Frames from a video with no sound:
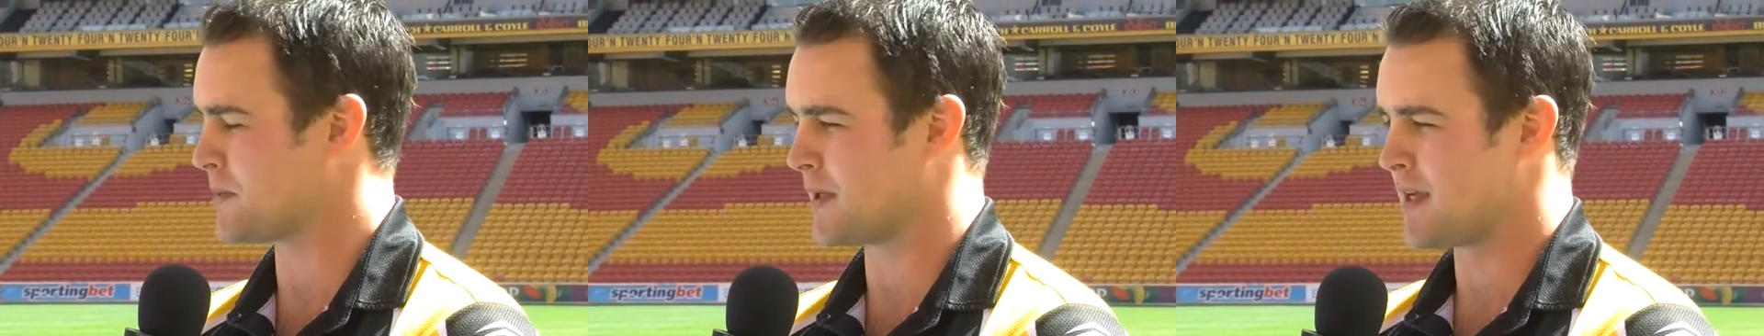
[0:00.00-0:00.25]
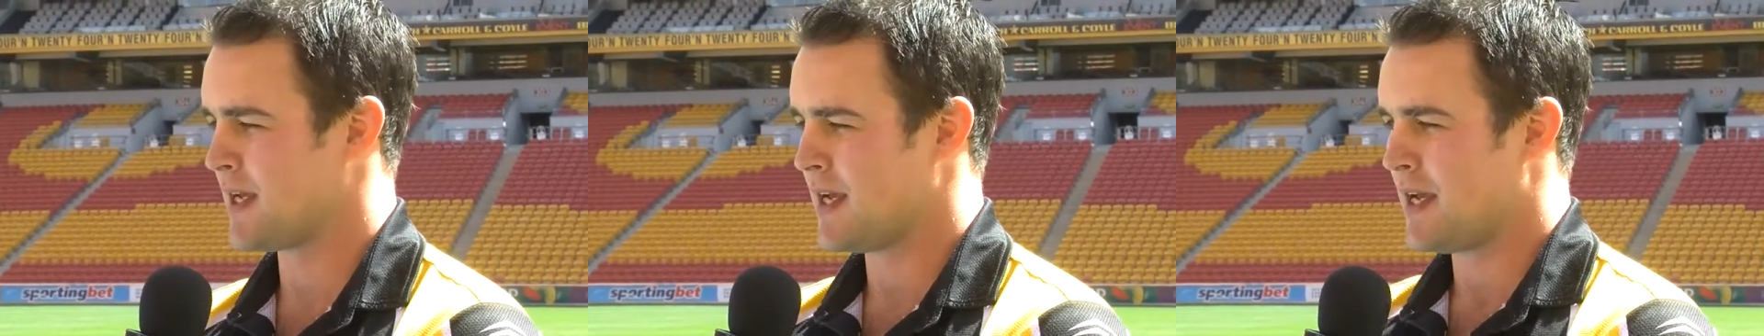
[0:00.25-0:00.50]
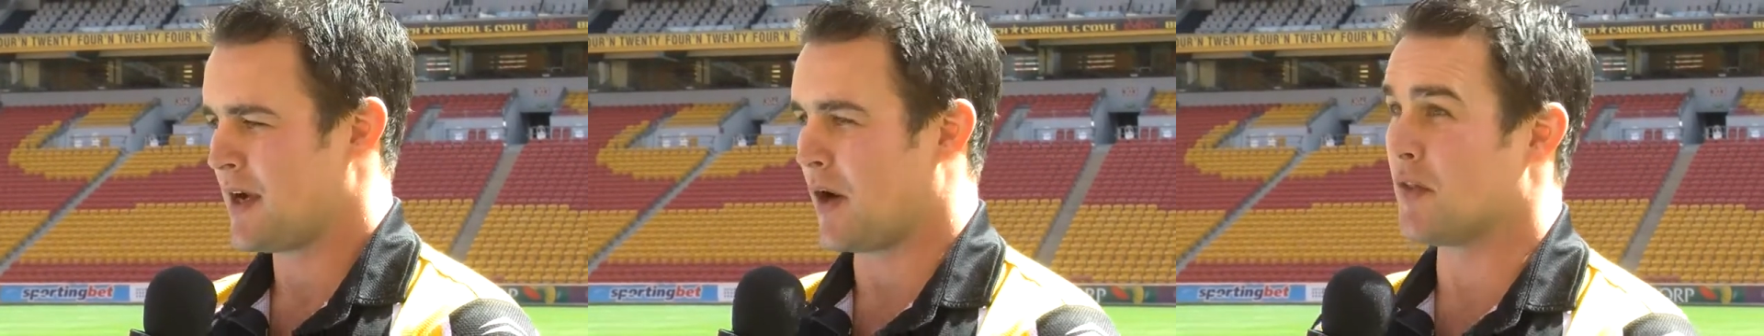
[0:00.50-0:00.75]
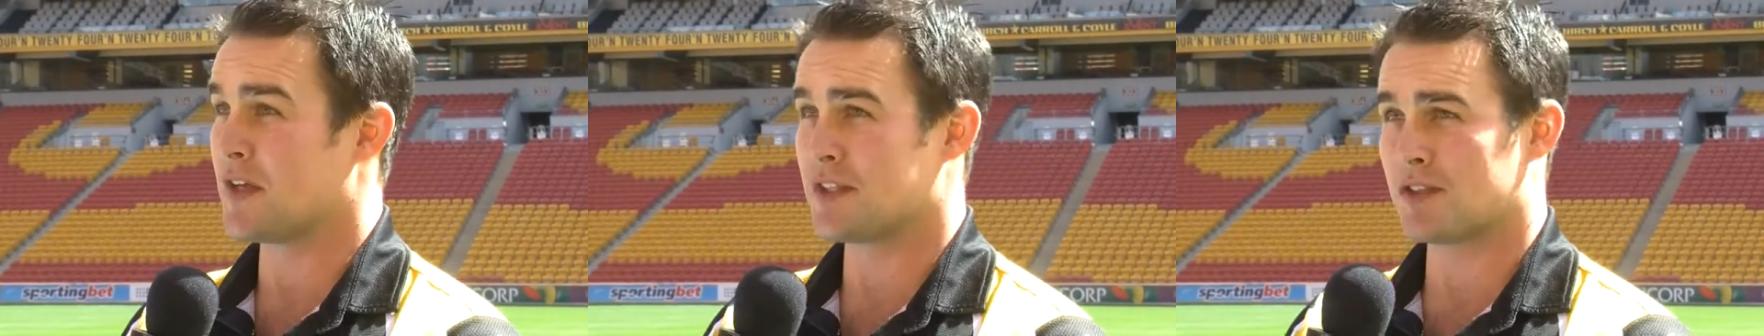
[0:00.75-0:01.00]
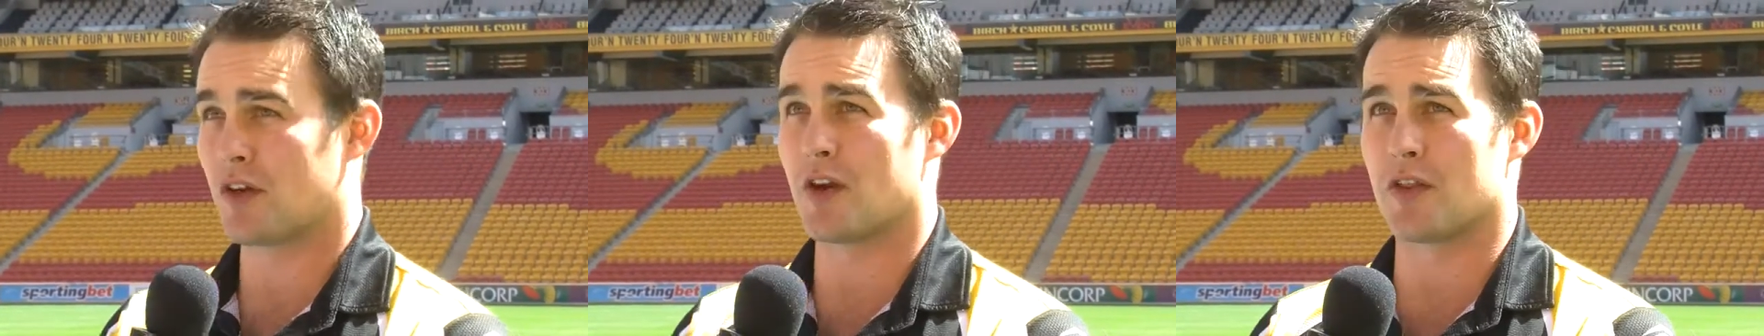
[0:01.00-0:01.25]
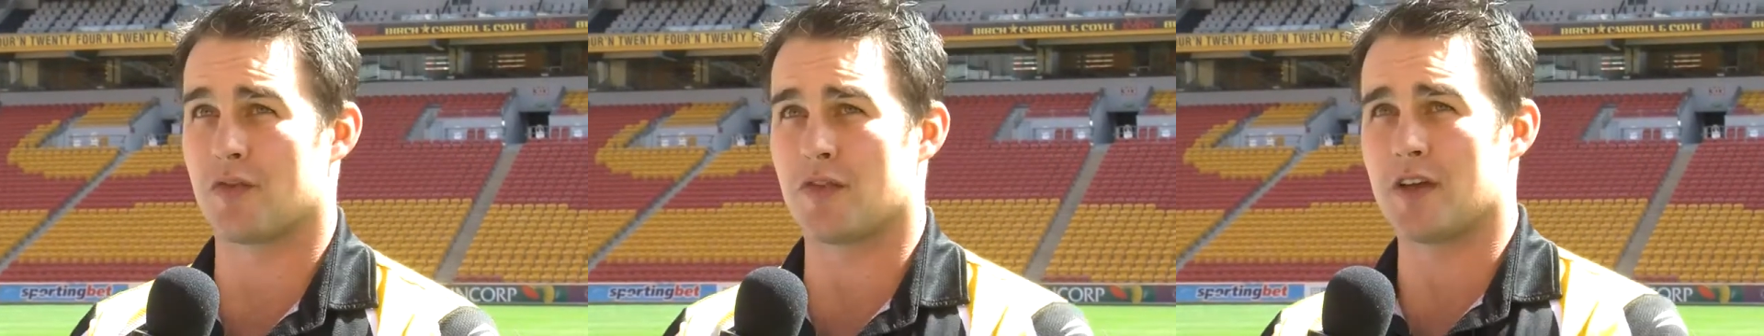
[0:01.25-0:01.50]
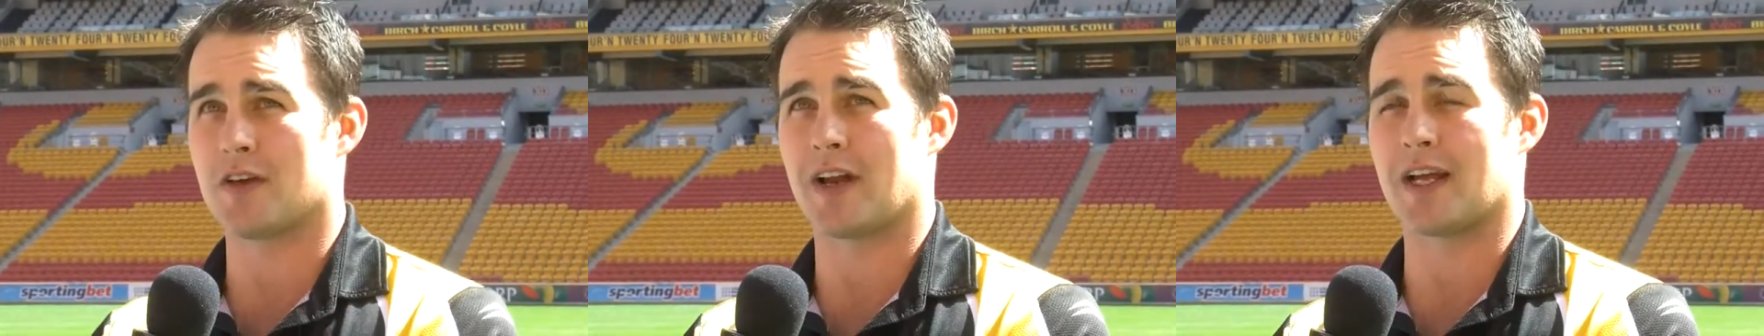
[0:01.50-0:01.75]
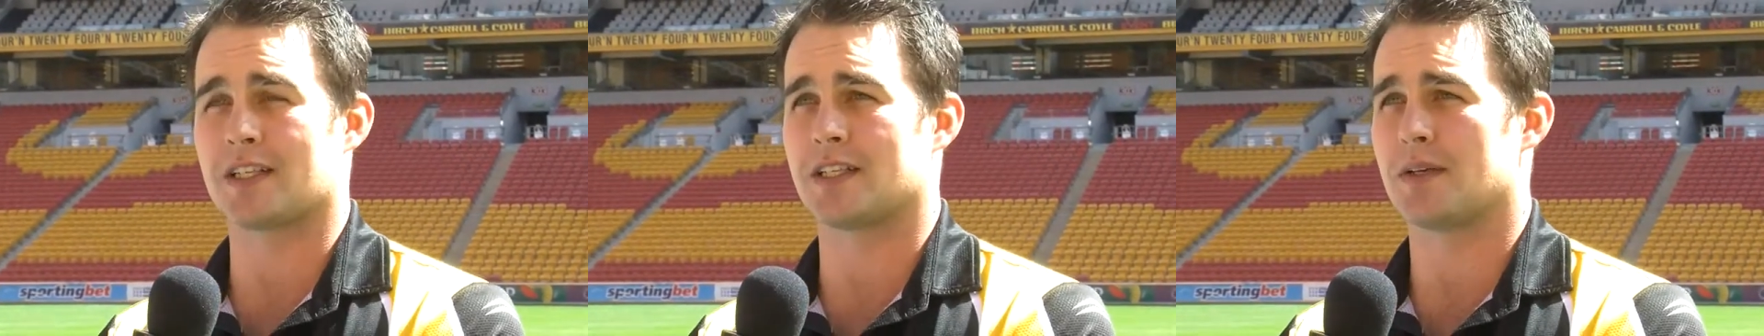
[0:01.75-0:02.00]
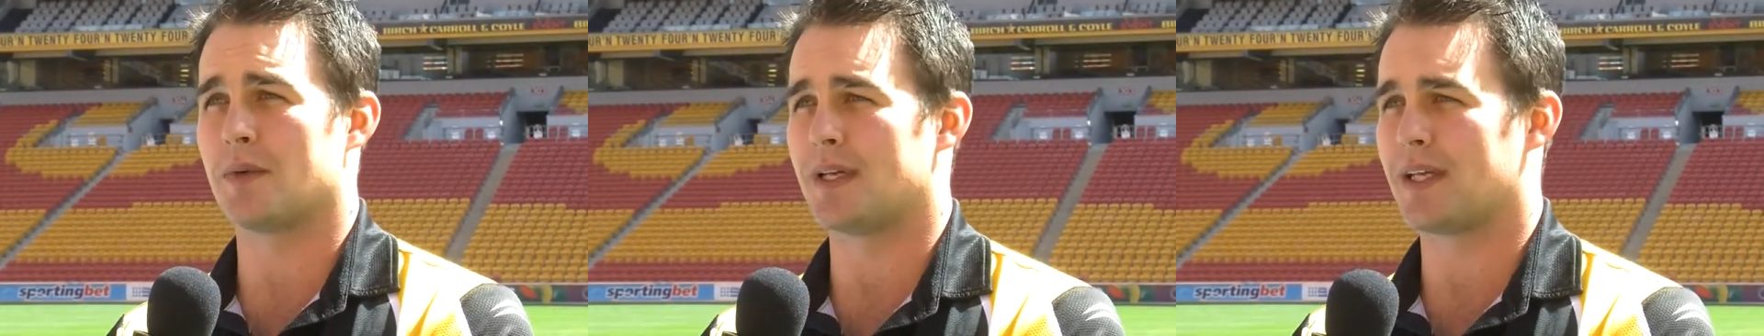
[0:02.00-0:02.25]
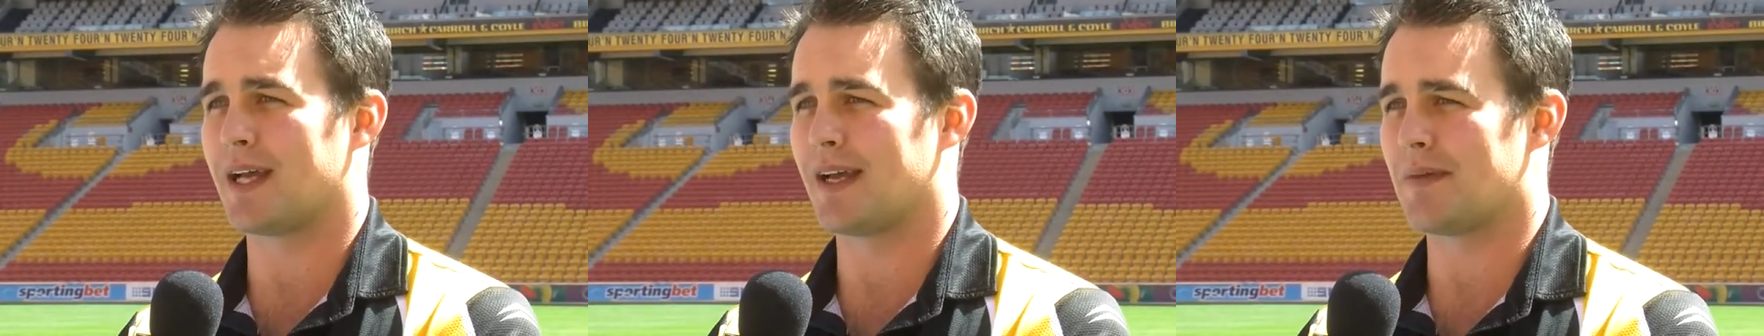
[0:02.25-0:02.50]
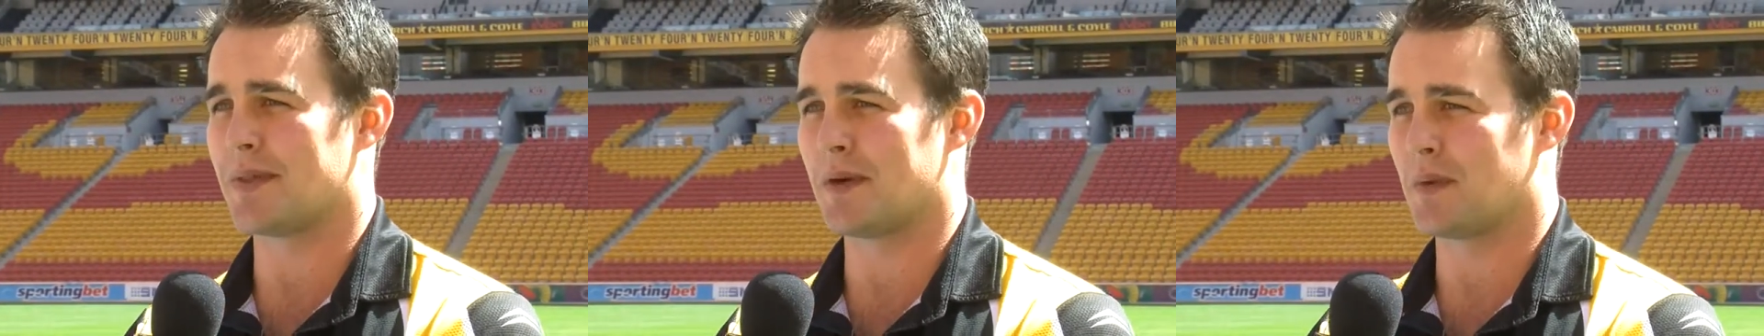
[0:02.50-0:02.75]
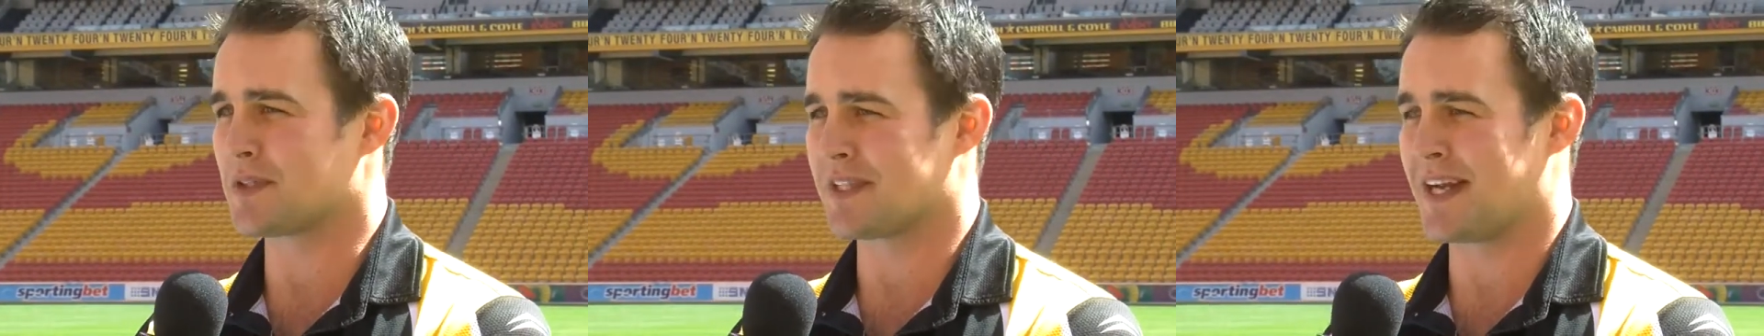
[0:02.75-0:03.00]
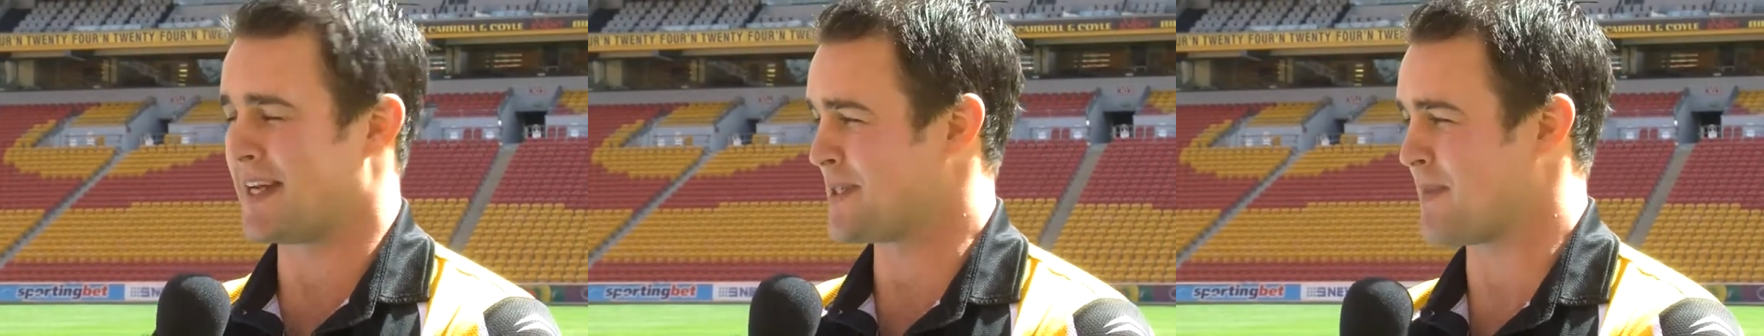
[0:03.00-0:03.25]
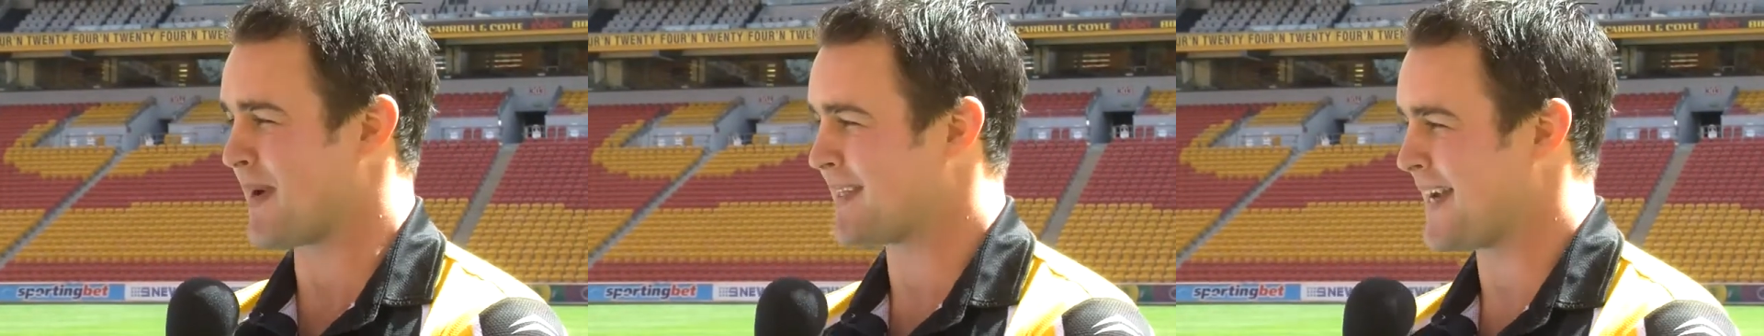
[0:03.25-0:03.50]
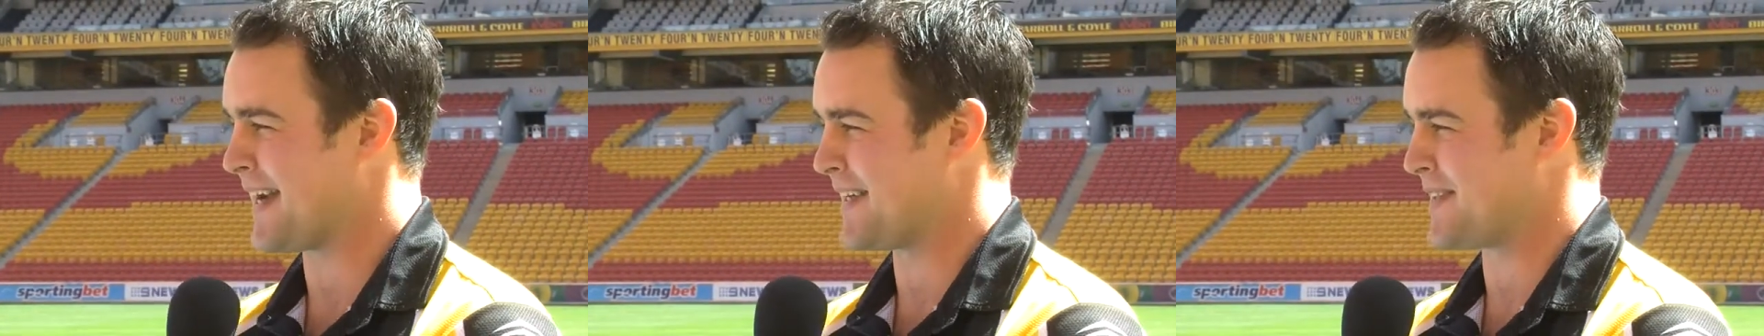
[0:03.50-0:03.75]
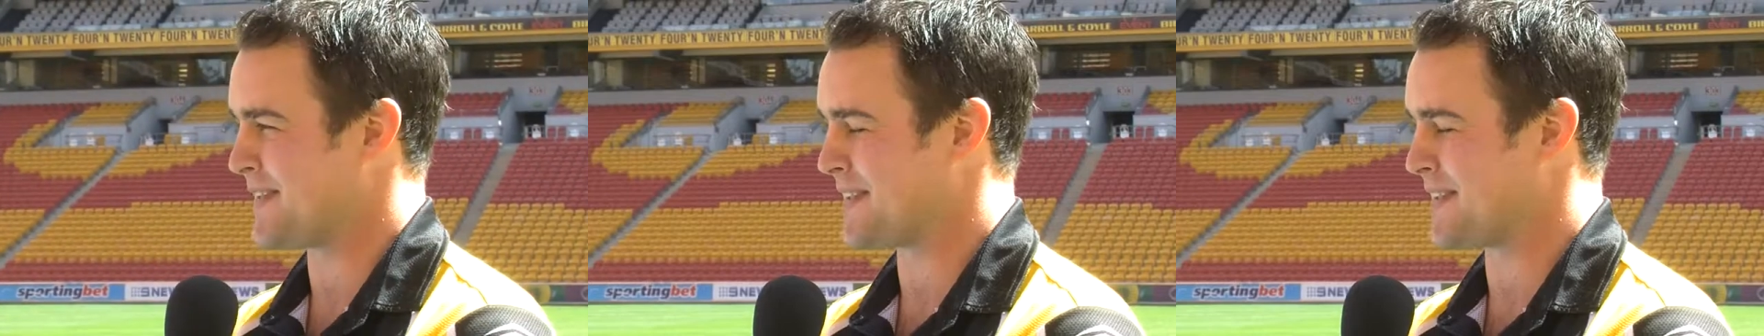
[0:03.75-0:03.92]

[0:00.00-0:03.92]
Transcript: But on this side of the field, actually, we uh, there wasn't any spectators.